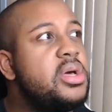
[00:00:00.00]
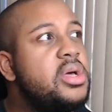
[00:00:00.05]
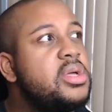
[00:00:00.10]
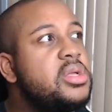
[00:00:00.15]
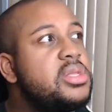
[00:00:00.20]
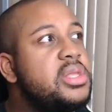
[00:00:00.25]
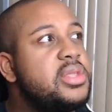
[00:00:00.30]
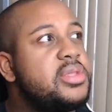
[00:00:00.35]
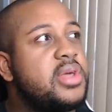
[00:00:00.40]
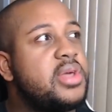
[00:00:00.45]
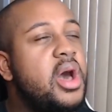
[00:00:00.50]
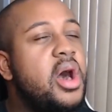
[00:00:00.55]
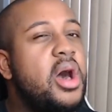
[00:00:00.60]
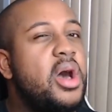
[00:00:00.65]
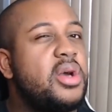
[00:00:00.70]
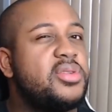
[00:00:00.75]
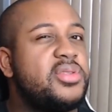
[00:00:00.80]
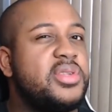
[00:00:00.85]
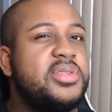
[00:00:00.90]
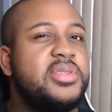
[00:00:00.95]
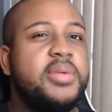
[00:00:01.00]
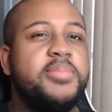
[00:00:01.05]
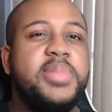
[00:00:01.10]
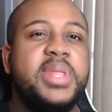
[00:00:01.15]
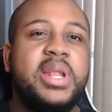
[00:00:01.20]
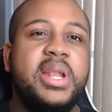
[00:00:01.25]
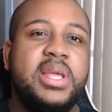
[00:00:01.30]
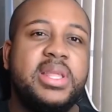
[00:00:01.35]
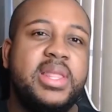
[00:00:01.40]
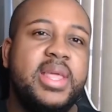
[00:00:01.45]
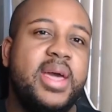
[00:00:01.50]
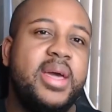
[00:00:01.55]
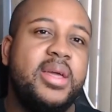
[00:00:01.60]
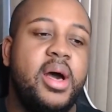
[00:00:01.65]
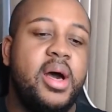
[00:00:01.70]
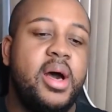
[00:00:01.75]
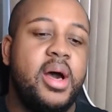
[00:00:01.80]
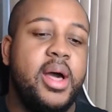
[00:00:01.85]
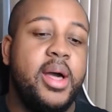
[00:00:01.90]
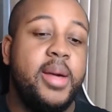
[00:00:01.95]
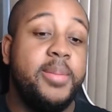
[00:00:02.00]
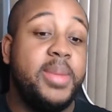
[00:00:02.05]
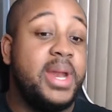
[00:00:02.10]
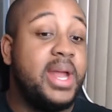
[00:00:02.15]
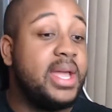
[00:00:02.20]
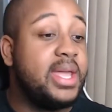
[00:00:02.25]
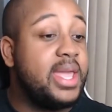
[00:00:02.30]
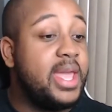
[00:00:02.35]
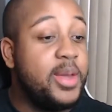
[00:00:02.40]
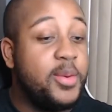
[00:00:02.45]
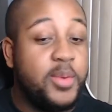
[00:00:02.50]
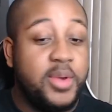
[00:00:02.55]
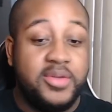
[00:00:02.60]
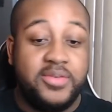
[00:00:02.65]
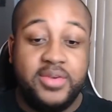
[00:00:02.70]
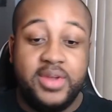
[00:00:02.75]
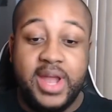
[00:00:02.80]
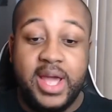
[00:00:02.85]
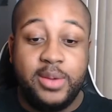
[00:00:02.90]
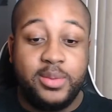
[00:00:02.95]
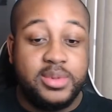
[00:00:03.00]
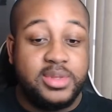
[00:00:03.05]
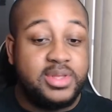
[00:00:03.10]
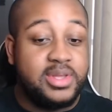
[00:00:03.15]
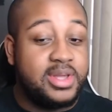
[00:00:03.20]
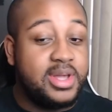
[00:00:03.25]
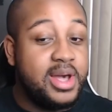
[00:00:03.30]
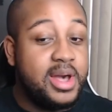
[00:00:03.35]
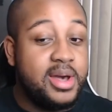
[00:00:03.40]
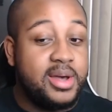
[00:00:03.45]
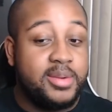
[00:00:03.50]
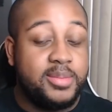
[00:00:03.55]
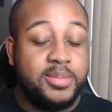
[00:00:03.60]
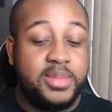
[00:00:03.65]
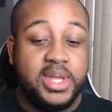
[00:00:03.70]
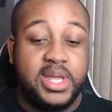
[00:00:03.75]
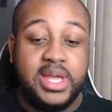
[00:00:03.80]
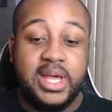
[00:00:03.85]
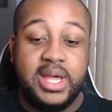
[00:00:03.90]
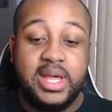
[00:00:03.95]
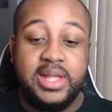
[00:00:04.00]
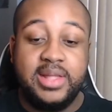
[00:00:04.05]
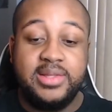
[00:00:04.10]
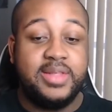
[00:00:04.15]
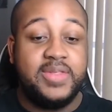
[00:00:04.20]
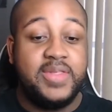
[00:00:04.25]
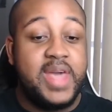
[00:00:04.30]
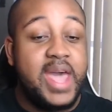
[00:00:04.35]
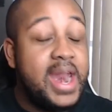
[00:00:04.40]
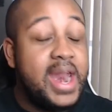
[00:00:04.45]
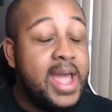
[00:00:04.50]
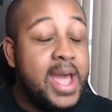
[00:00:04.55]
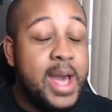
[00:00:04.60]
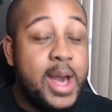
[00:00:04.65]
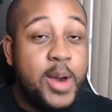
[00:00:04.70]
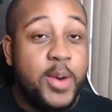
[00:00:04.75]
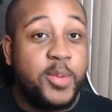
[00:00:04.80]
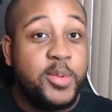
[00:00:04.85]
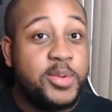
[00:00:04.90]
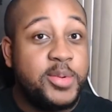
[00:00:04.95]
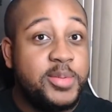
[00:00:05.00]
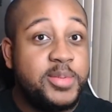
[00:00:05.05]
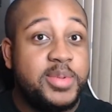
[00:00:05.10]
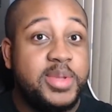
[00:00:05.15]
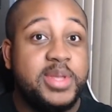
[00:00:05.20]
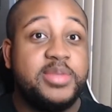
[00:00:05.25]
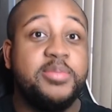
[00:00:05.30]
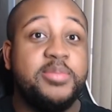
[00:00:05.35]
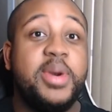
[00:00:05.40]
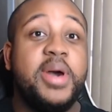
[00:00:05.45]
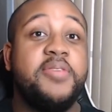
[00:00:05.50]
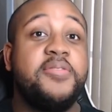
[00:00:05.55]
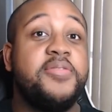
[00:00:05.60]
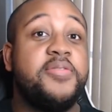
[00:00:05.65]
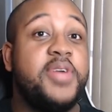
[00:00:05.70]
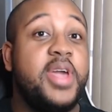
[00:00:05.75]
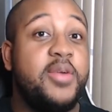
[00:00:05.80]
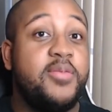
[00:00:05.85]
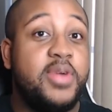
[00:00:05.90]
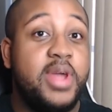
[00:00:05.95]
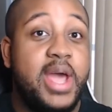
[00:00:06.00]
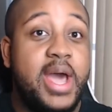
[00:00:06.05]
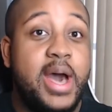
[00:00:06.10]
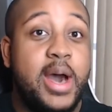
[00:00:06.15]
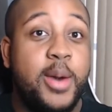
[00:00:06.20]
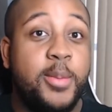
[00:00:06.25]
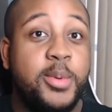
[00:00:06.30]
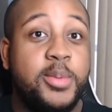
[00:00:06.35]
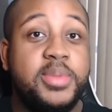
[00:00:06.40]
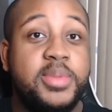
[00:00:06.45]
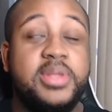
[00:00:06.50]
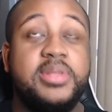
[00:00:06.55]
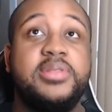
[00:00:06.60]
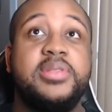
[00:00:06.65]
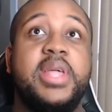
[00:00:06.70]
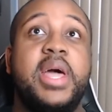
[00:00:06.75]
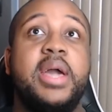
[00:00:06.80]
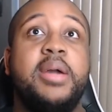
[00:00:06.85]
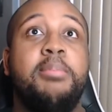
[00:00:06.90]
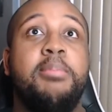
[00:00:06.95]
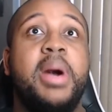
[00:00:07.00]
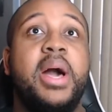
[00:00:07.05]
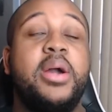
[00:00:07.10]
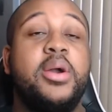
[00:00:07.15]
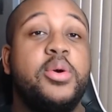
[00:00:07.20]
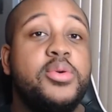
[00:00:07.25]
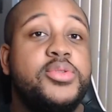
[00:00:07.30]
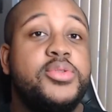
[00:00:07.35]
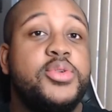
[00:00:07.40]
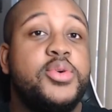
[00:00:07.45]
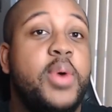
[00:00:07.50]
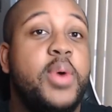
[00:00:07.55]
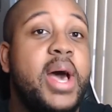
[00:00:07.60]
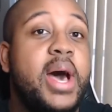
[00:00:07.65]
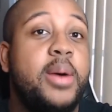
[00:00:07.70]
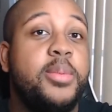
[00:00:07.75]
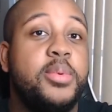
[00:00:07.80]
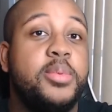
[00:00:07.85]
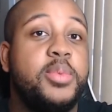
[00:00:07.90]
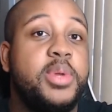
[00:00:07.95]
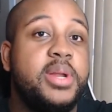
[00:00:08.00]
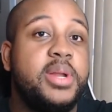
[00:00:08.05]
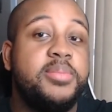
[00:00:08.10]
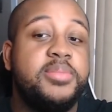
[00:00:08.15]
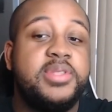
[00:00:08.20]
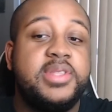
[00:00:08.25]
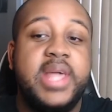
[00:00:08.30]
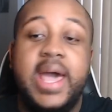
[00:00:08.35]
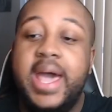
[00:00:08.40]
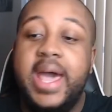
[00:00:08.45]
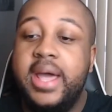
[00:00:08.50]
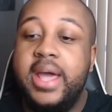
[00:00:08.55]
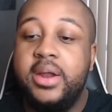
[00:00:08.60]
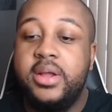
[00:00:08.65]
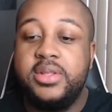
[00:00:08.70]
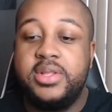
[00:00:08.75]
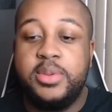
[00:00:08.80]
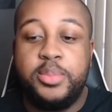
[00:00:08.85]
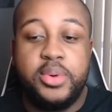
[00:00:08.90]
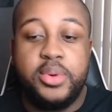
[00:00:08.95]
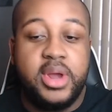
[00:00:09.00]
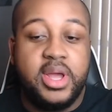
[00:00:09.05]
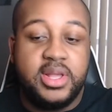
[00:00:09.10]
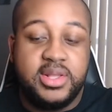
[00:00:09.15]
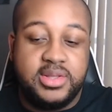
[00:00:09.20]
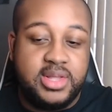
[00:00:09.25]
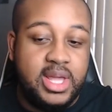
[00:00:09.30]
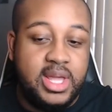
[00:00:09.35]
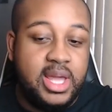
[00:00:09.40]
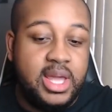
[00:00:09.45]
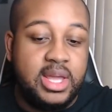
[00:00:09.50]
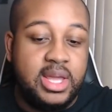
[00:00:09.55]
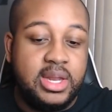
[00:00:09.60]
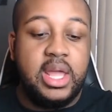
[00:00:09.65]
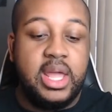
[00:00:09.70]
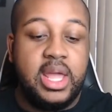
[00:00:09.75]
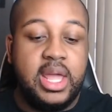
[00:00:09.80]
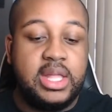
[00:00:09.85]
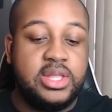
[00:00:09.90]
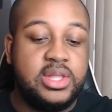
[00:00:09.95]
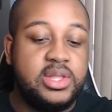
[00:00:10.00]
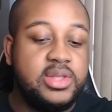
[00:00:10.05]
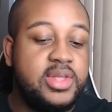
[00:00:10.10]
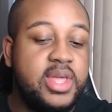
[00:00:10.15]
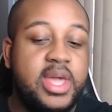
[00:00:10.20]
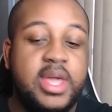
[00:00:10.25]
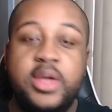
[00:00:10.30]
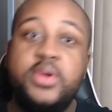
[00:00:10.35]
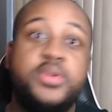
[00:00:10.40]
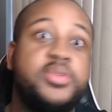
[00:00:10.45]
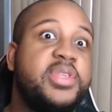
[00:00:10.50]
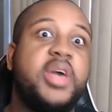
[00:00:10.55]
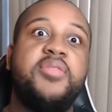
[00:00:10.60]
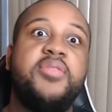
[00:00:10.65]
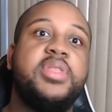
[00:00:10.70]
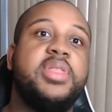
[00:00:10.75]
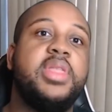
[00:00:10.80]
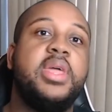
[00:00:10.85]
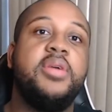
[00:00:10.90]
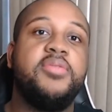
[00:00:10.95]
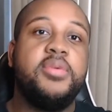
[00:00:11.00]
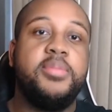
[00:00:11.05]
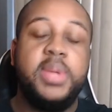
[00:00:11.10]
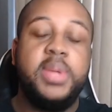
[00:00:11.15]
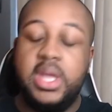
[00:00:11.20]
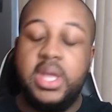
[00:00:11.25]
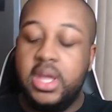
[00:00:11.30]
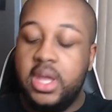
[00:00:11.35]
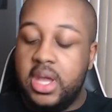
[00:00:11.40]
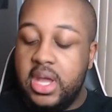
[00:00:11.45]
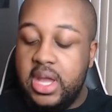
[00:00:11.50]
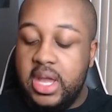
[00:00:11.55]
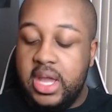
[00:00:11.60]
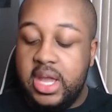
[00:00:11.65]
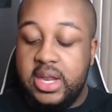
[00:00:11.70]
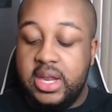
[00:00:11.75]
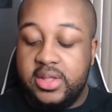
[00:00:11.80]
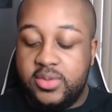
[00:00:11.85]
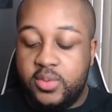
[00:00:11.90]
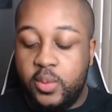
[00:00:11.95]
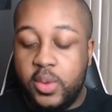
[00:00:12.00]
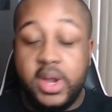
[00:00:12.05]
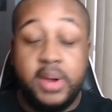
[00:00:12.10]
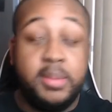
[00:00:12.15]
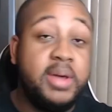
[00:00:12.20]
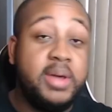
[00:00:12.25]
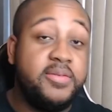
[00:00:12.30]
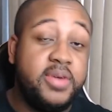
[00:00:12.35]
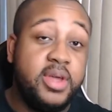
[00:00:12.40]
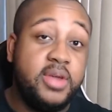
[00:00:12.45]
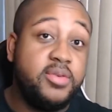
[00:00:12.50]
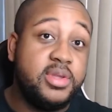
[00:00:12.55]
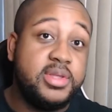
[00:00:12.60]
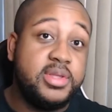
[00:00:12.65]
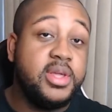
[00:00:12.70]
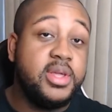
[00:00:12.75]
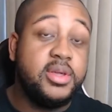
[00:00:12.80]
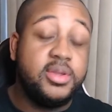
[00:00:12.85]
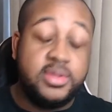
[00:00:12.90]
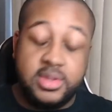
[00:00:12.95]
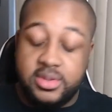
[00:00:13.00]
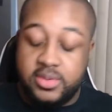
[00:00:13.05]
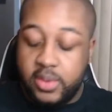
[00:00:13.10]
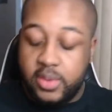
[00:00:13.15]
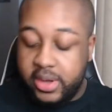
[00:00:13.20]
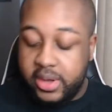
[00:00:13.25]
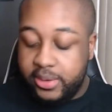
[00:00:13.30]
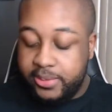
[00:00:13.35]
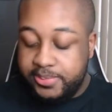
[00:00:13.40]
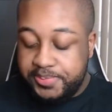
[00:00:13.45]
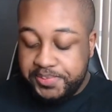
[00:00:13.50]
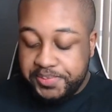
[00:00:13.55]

Discogs or something like that. Um, and I can't wait for that one to come because that album is my favorite album. It's like my go-to album when I'm sad or depressed and it just heals everything for me. And it's one of my favorite singers as well.